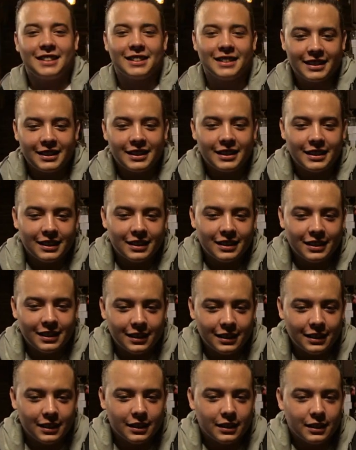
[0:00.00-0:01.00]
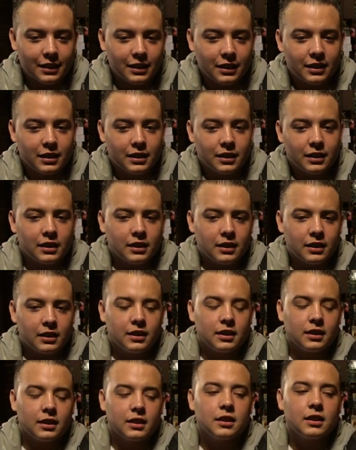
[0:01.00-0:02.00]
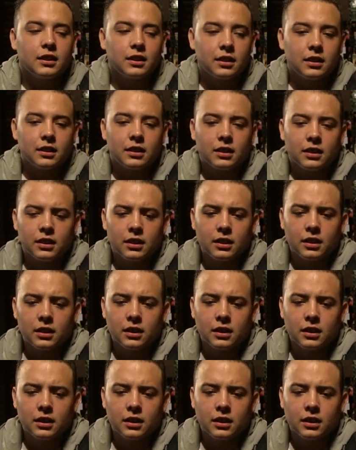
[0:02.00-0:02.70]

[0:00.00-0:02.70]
No words are spoken by the person on screen.